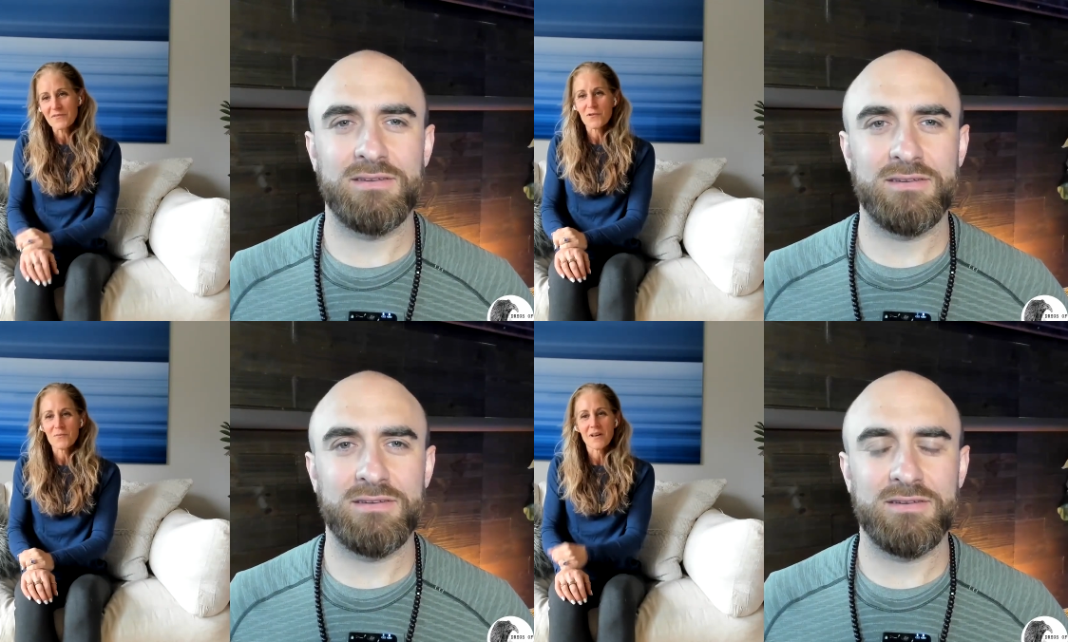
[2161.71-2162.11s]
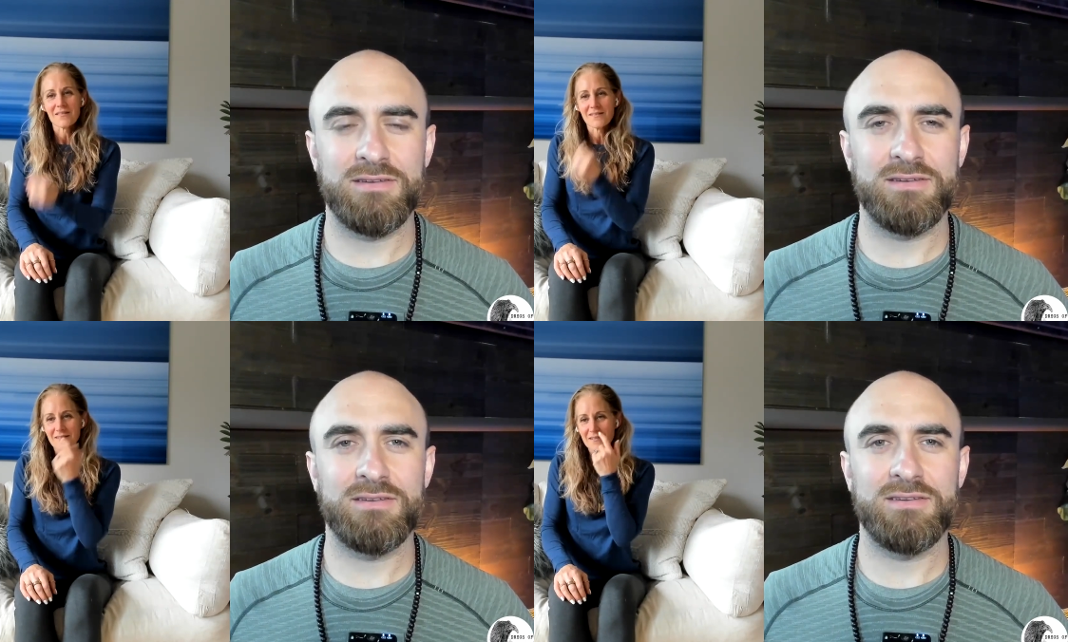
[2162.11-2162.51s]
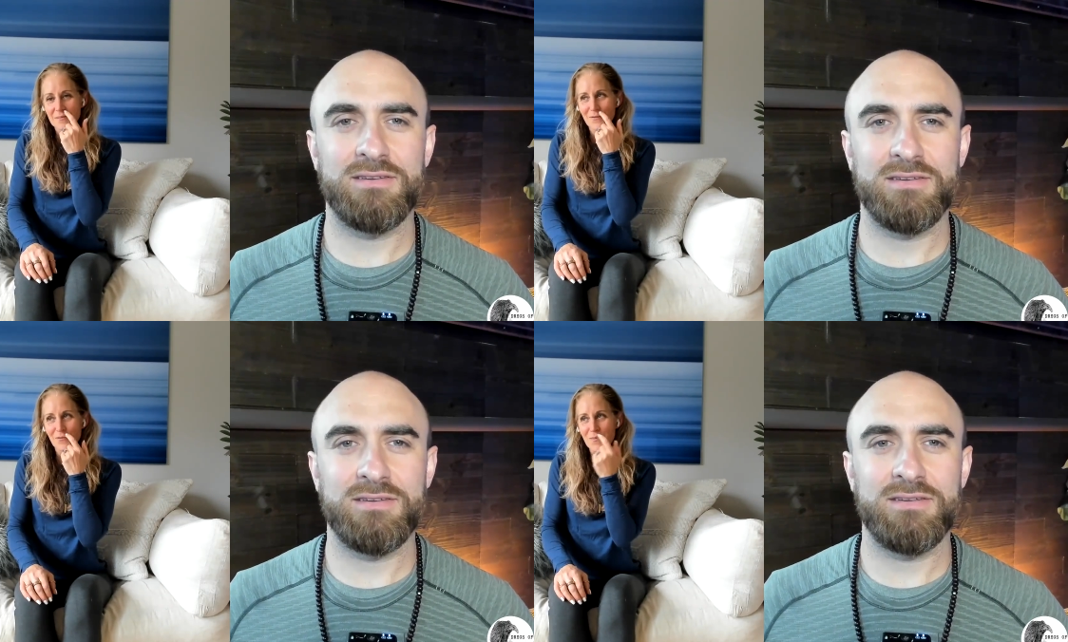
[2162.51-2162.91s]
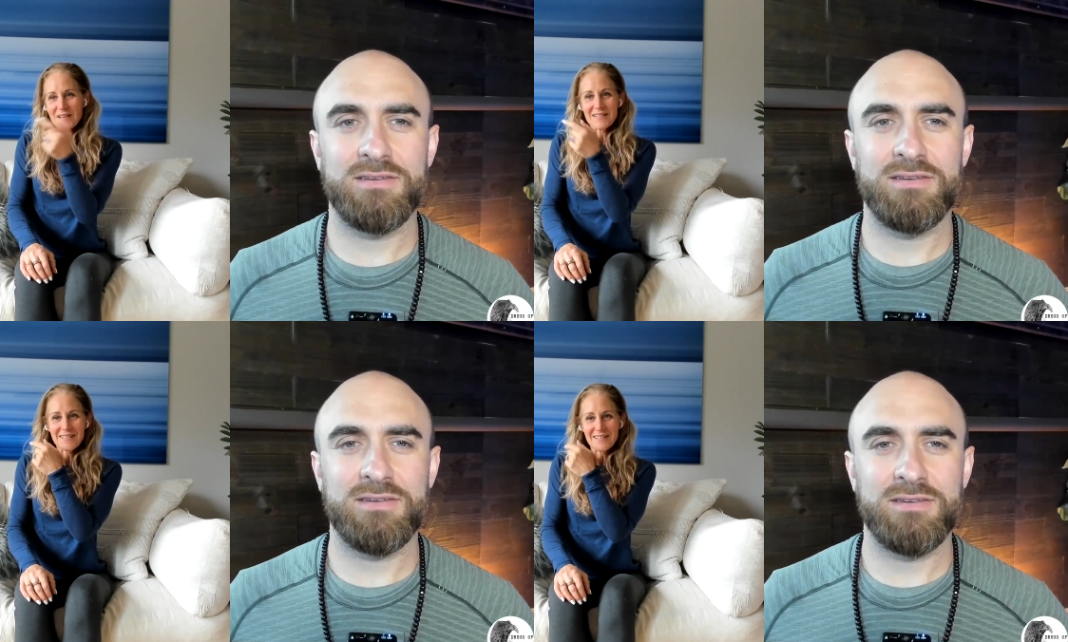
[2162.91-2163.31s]
Speaker 1: before my
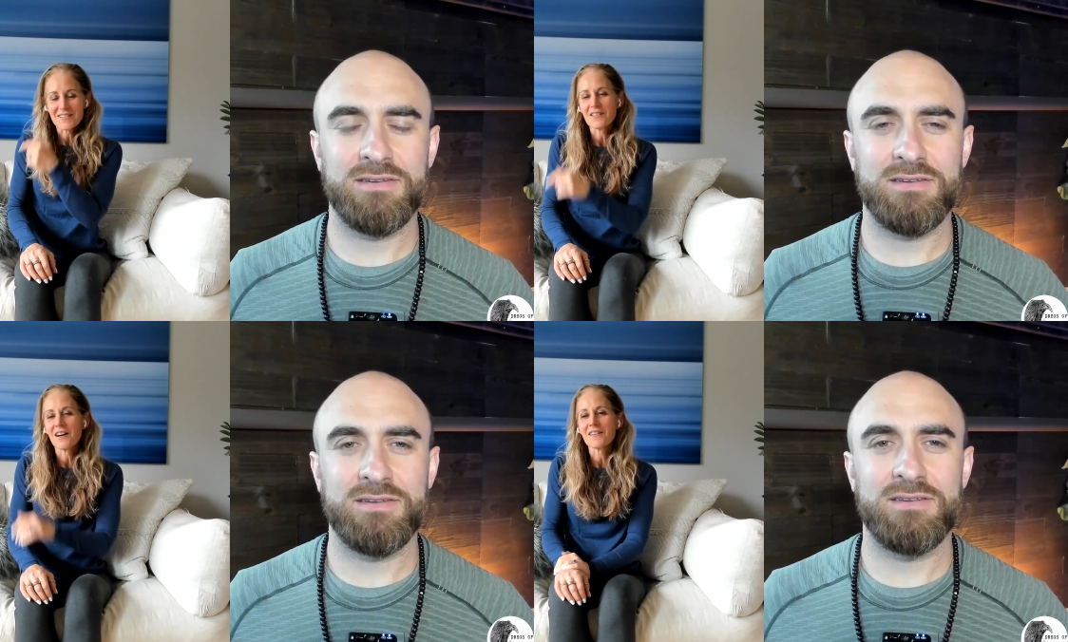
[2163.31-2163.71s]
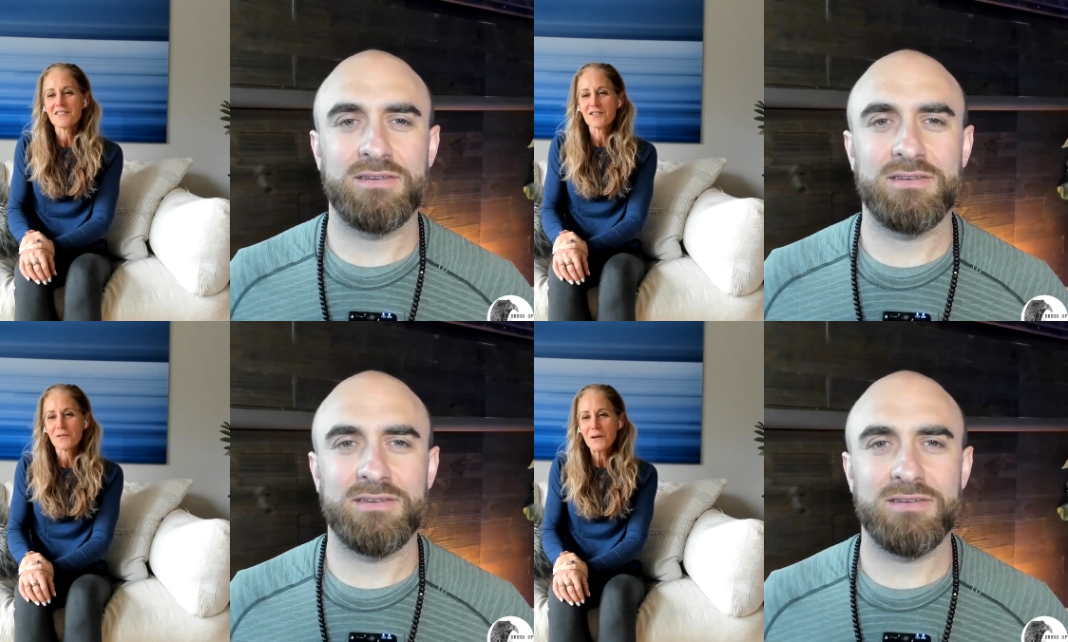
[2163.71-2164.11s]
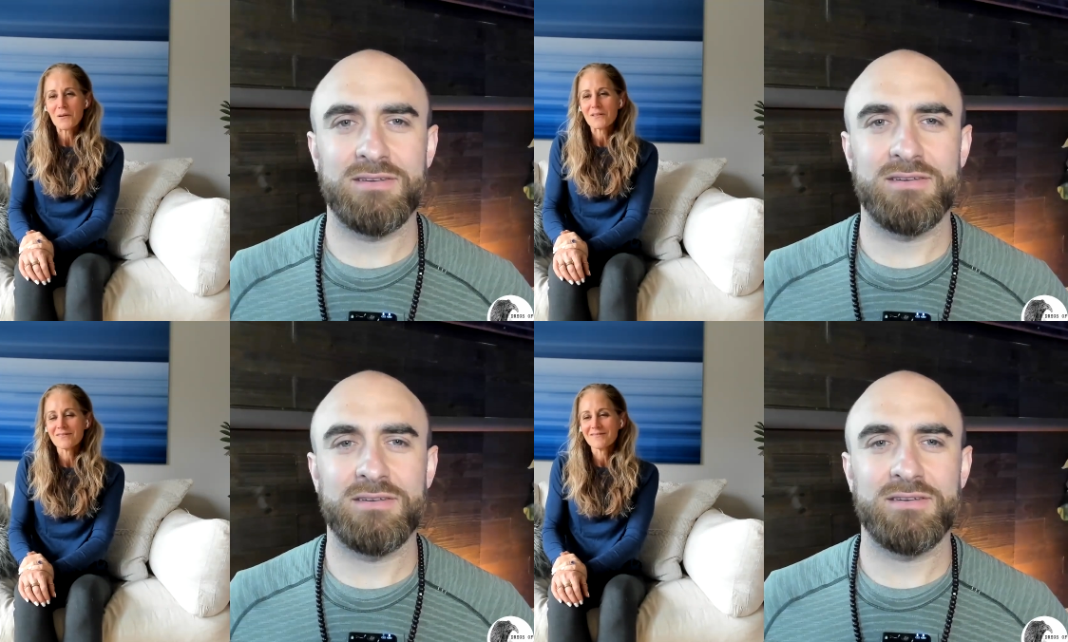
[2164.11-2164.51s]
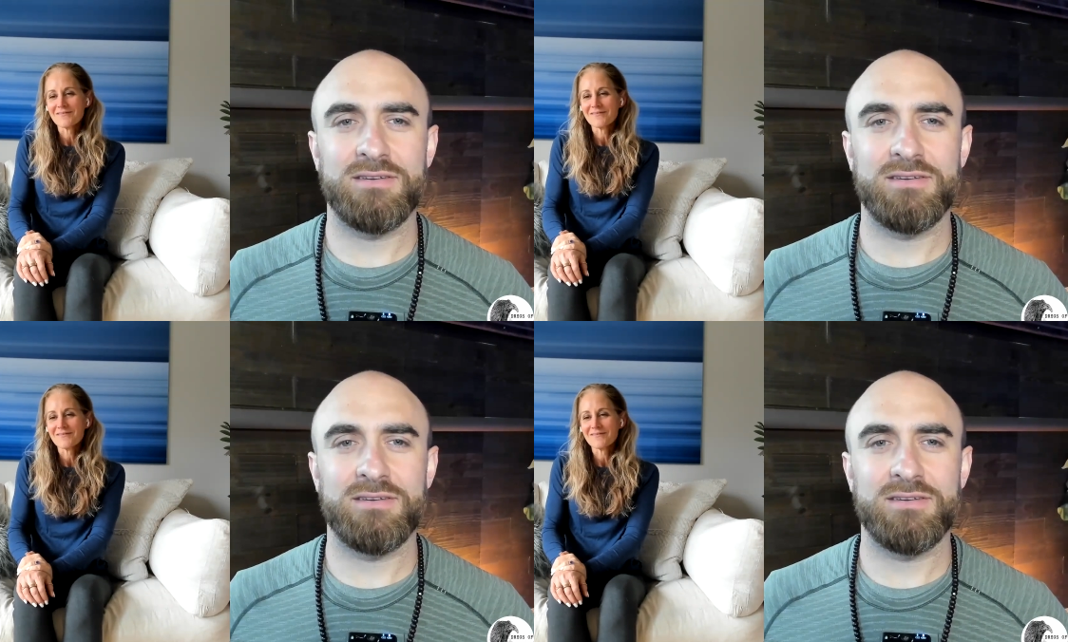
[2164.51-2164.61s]
6 o'clock, 2 hour